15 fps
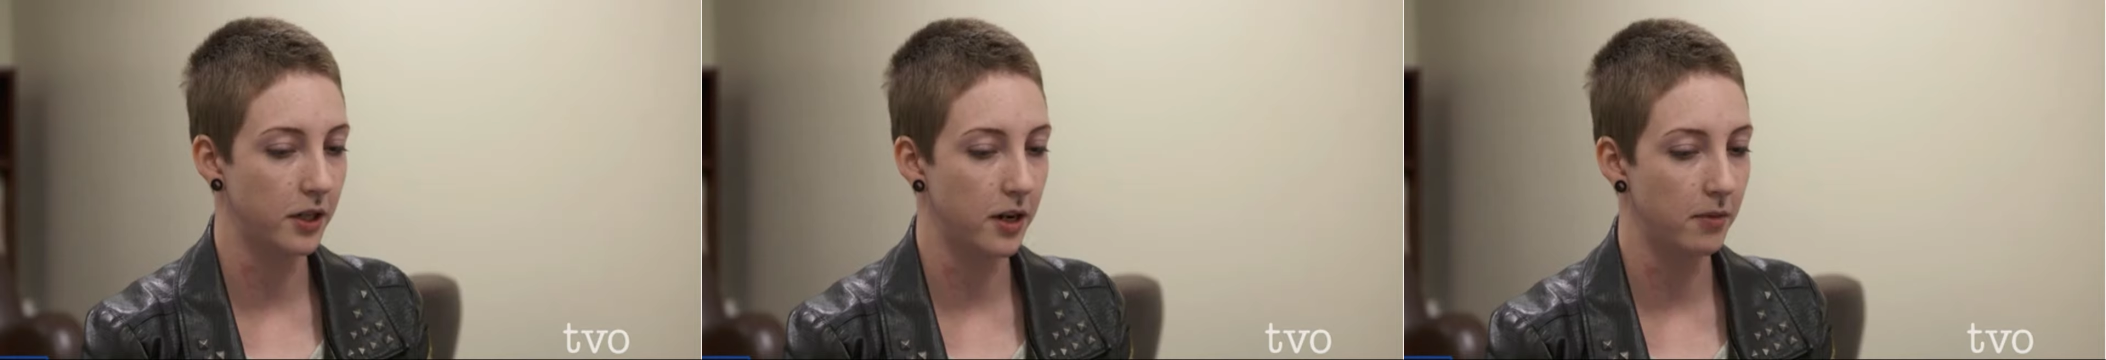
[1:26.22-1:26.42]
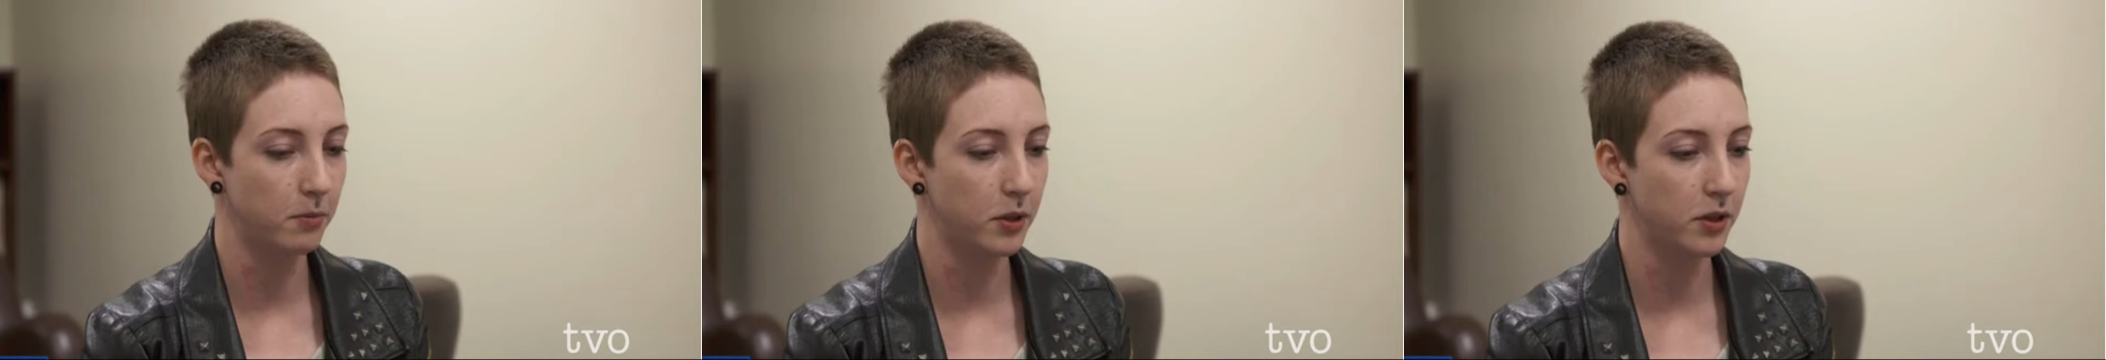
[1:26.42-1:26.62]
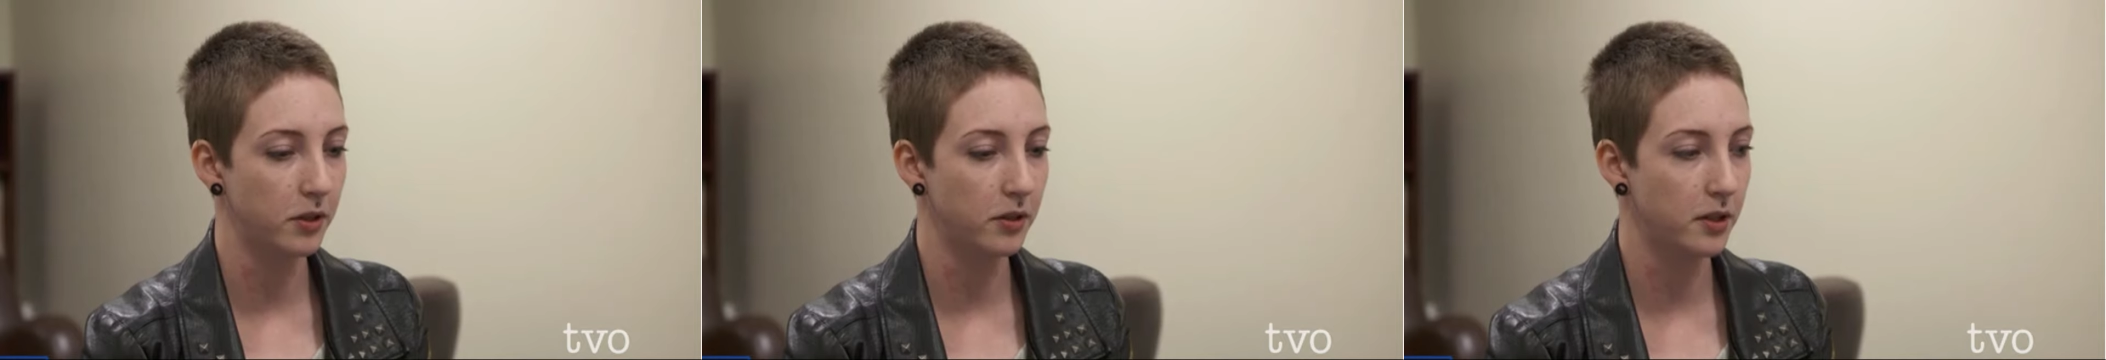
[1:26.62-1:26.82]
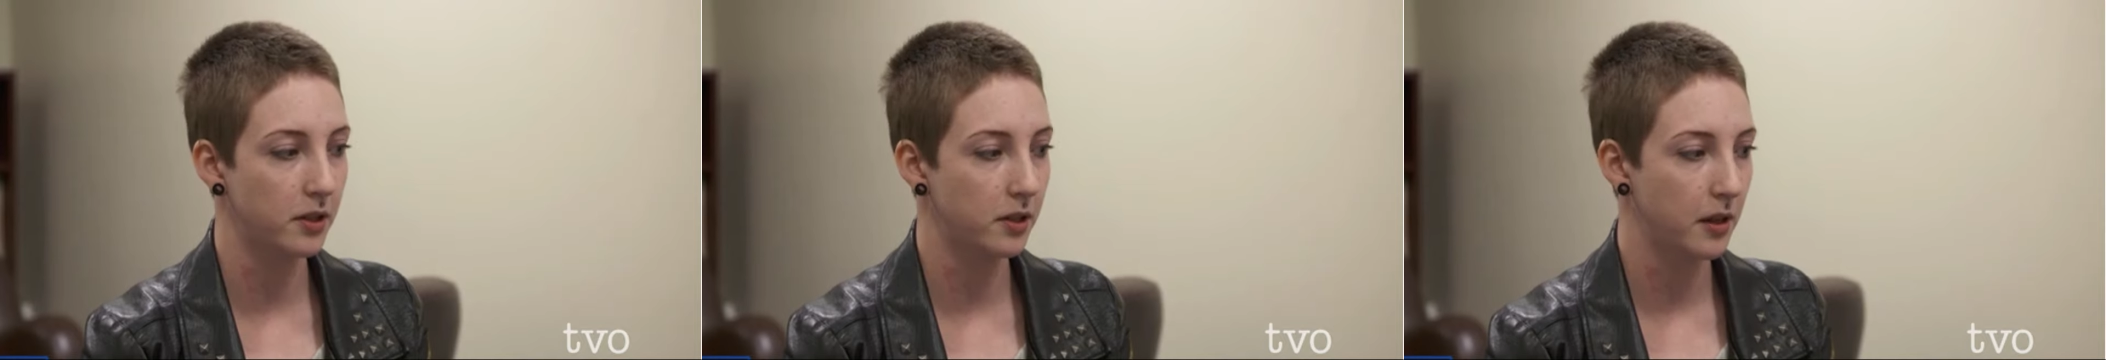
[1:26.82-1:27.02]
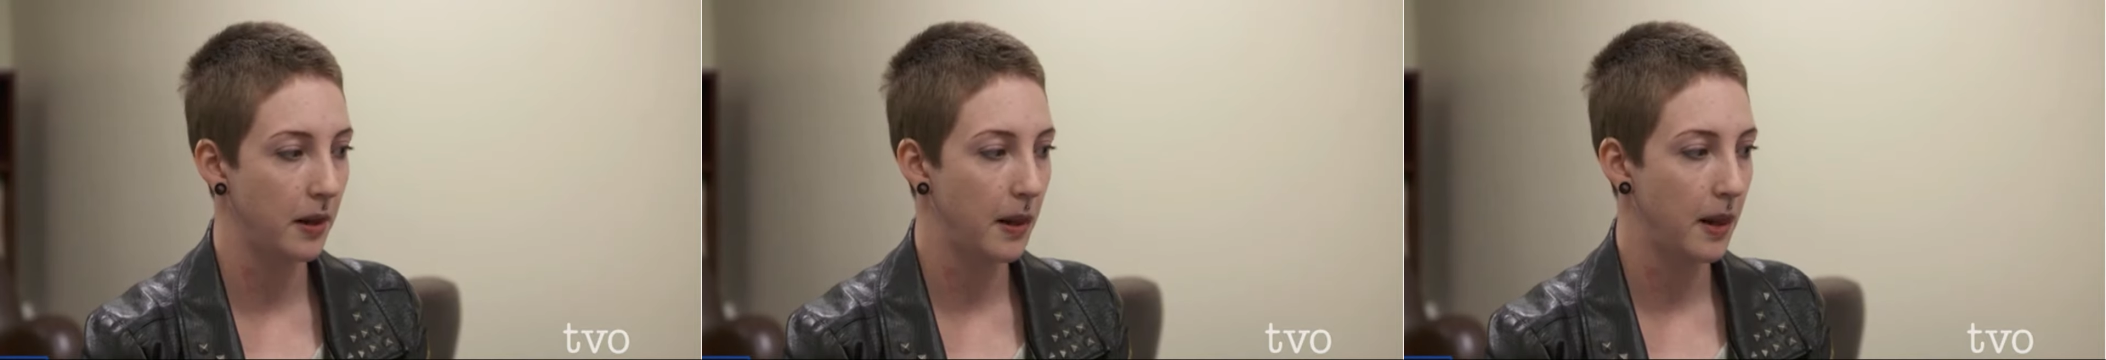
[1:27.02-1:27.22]
the
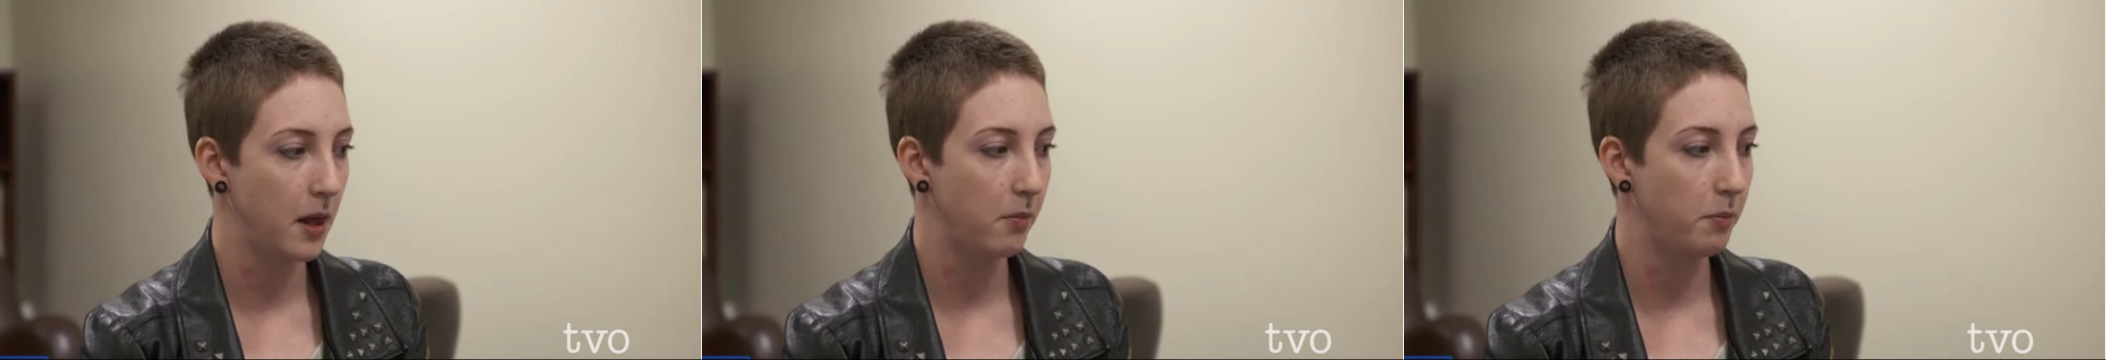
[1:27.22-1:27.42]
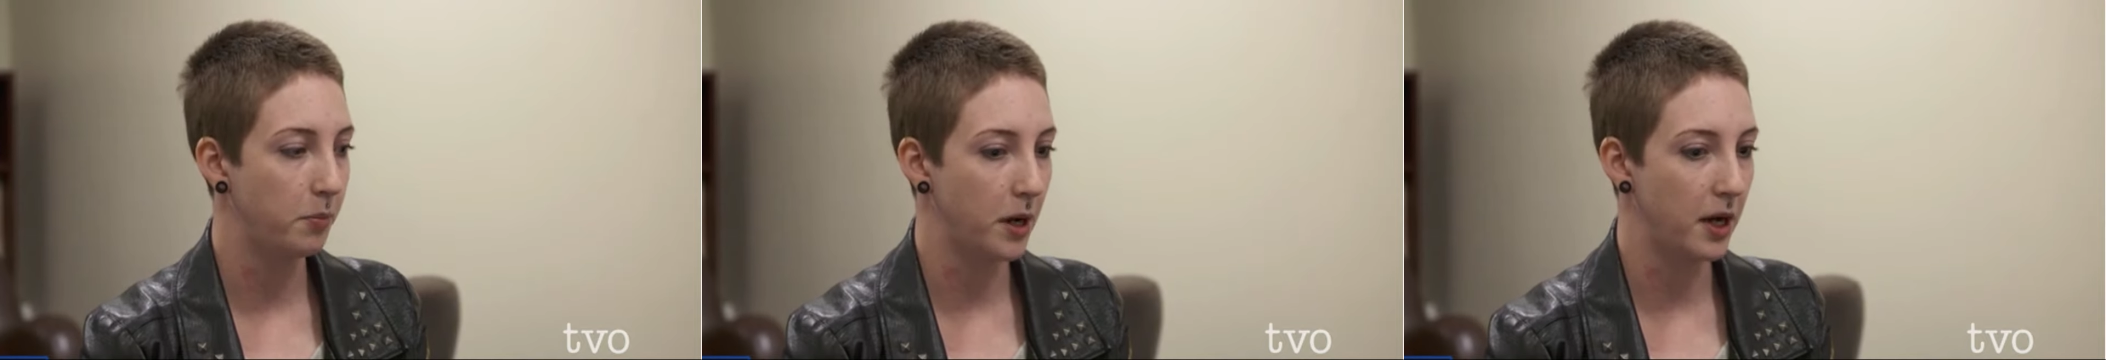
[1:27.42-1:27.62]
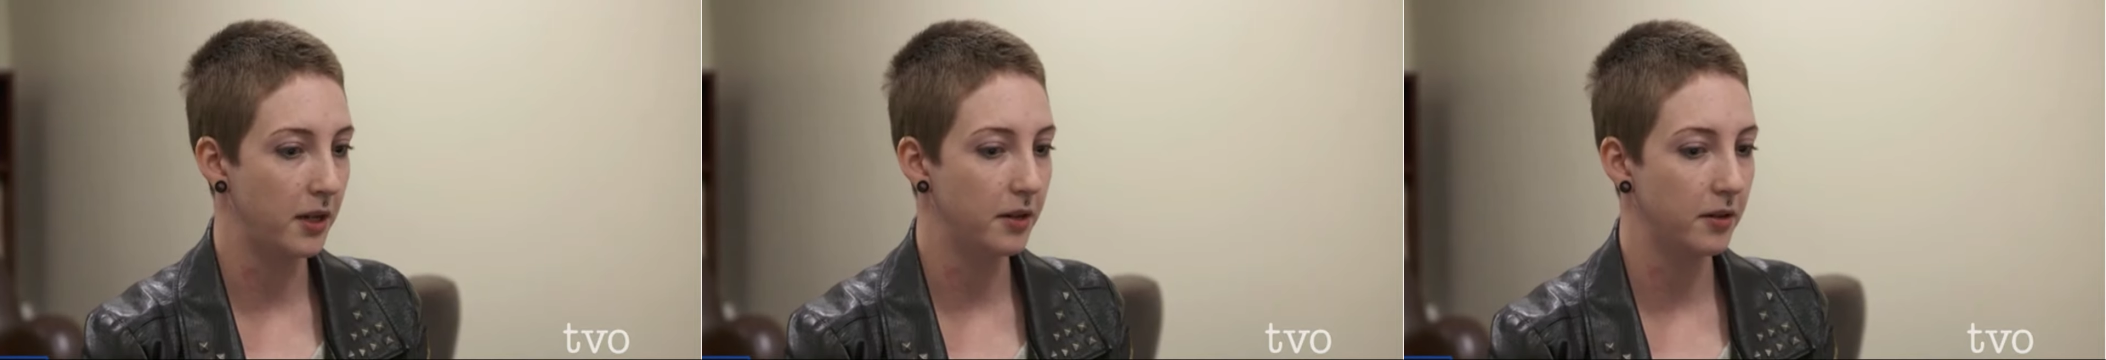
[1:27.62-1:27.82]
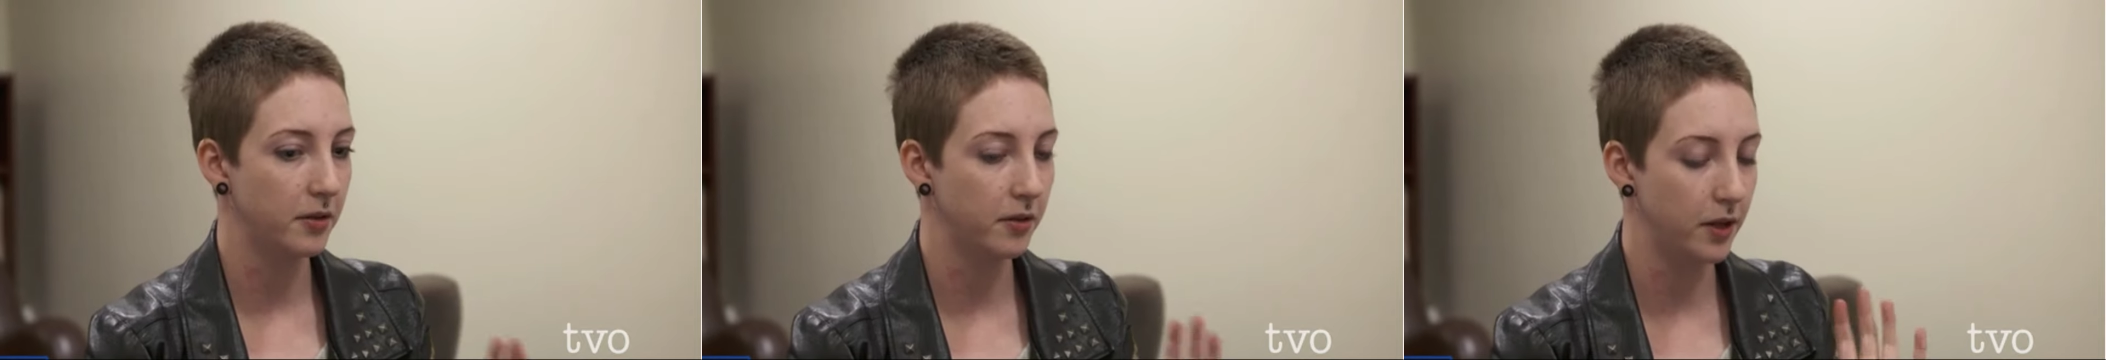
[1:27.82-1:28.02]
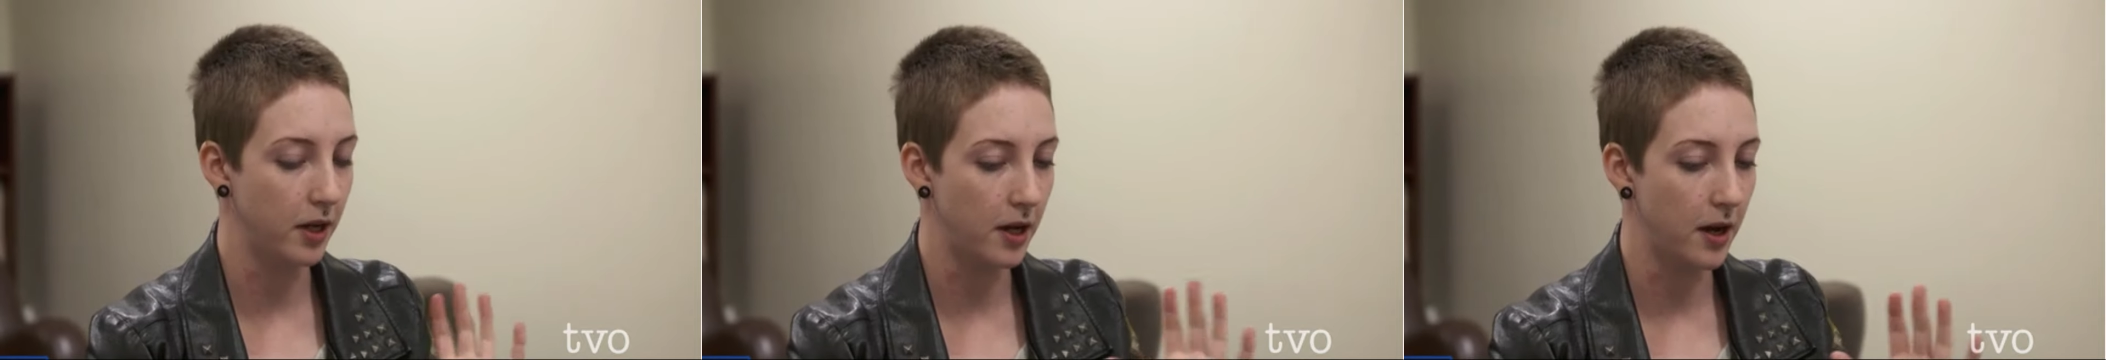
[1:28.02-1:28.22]
numbers, but
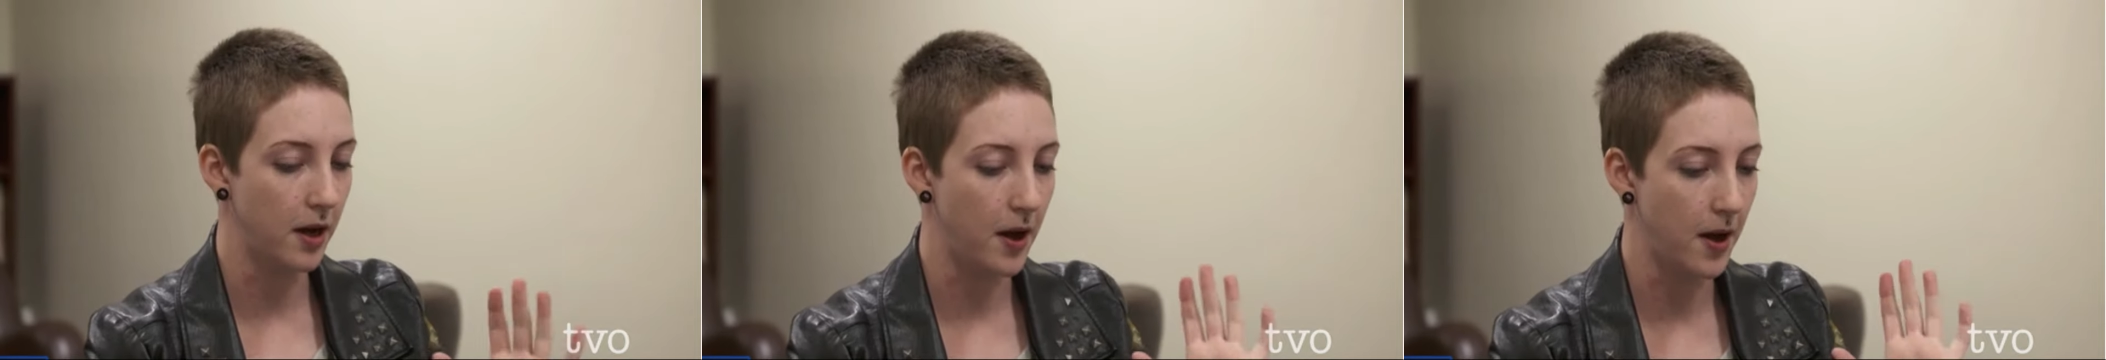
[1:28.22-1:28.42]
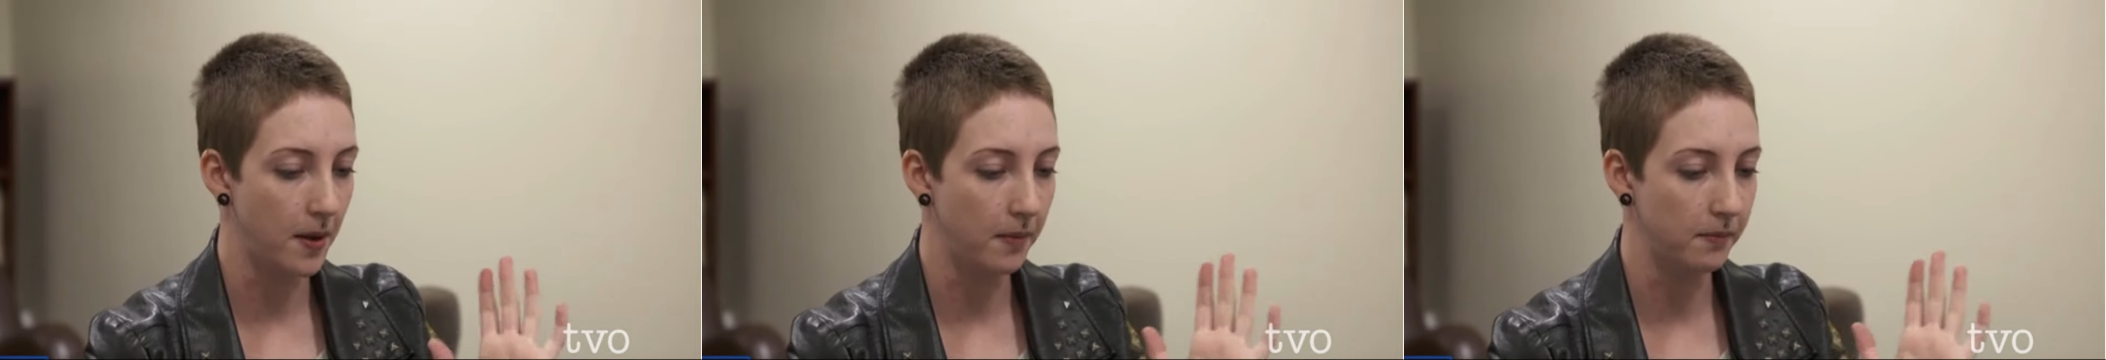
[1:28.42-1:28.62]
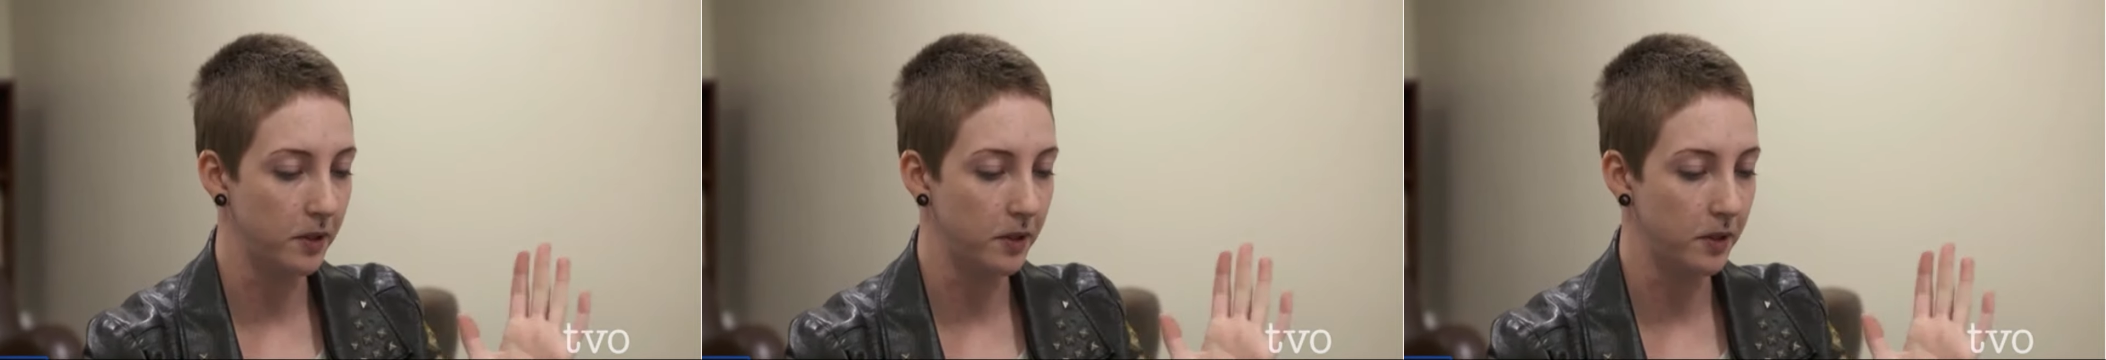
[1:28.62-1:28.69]
the